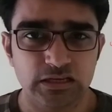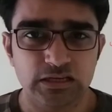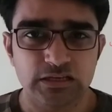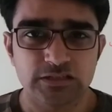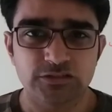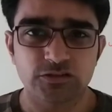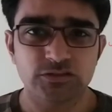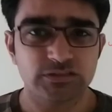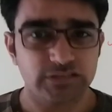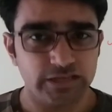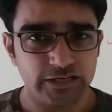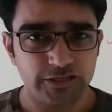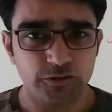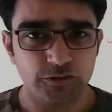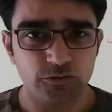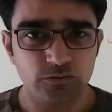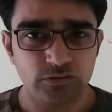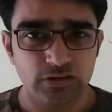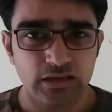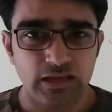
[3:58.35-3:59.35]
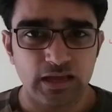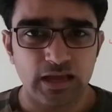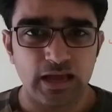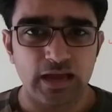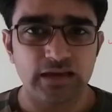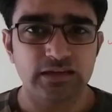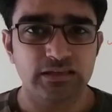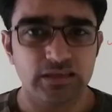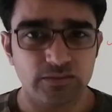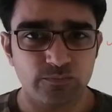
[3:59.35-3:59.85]
So stay tuned
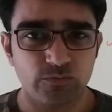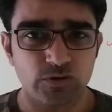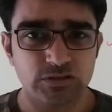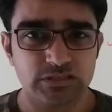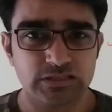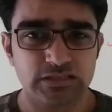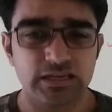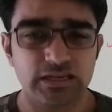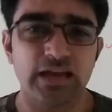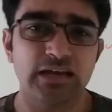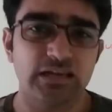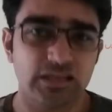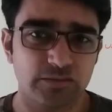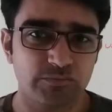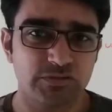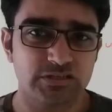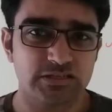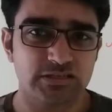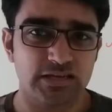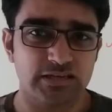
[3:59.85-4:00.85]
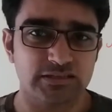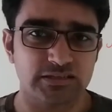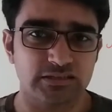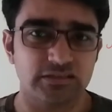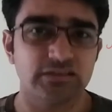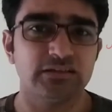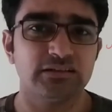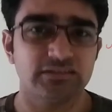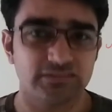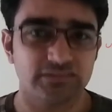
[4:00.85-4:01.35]
and keep watching and keep digitizing.
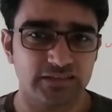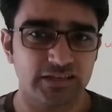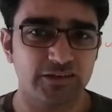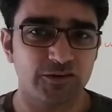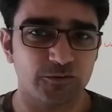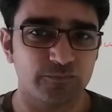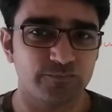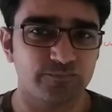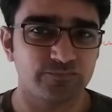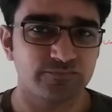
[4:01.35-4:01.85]
Thank you.